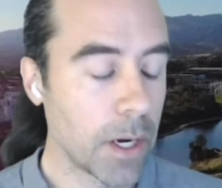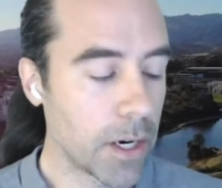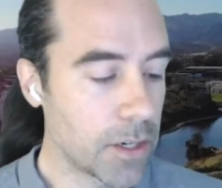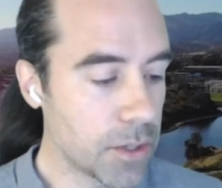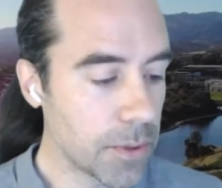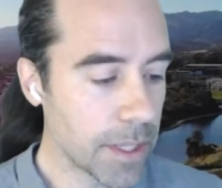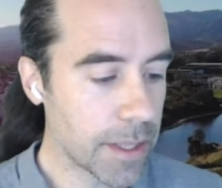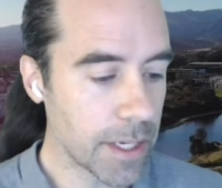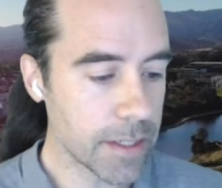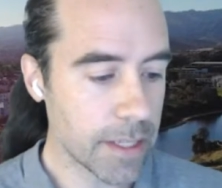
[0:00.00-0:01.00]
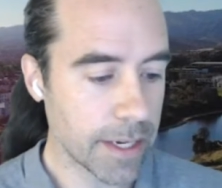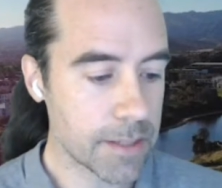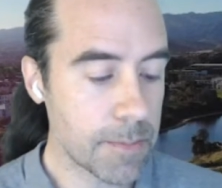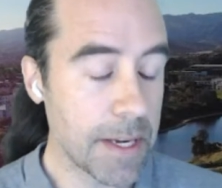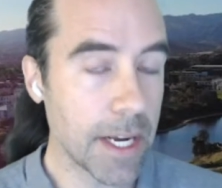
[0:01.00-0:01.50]
are doing things like
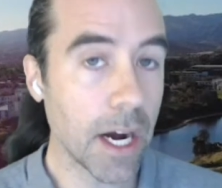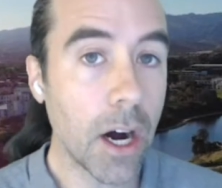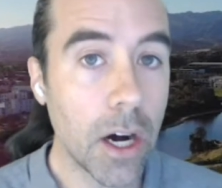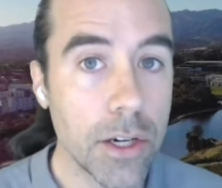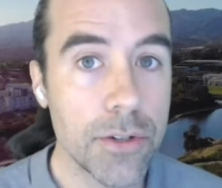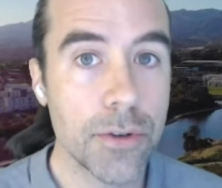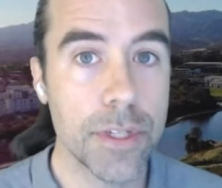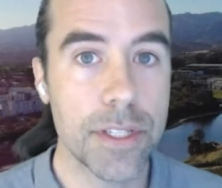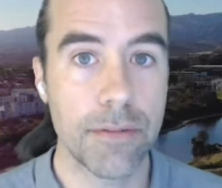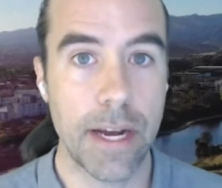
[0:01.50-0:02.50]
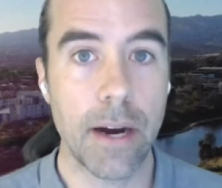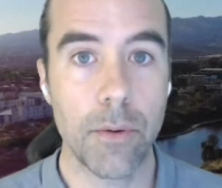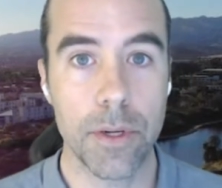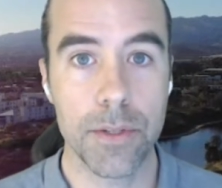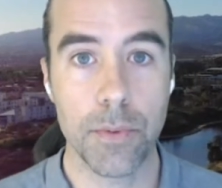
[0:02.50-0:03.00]
spending hundreds of
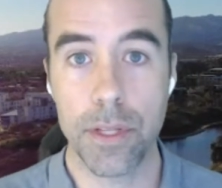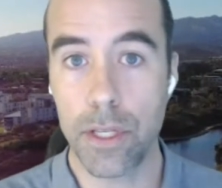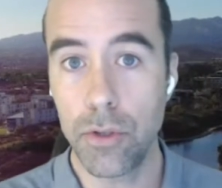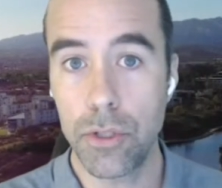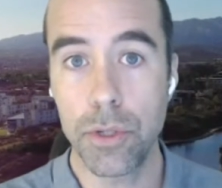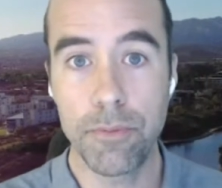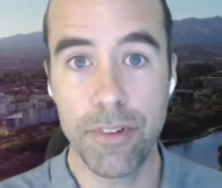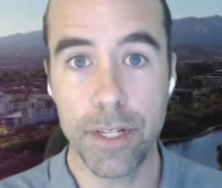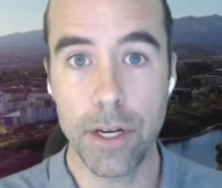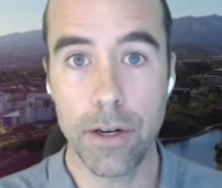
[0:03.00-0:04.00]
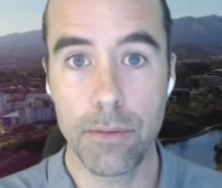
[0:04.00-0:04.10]
hours with a YouTube video.